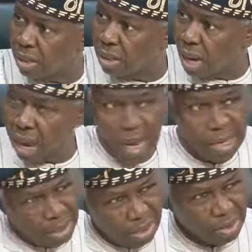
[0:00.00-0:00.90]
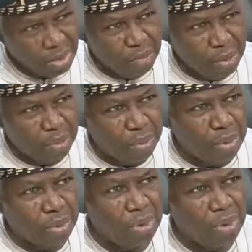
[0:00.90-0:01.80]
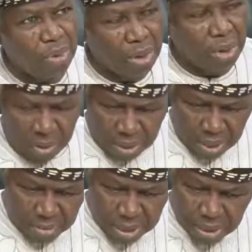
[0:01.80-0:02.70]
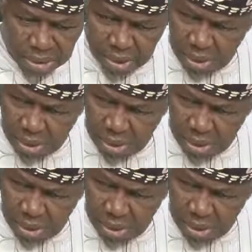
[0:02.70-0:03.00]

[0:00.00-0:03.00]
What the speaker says: I had a lot of people, other ministries,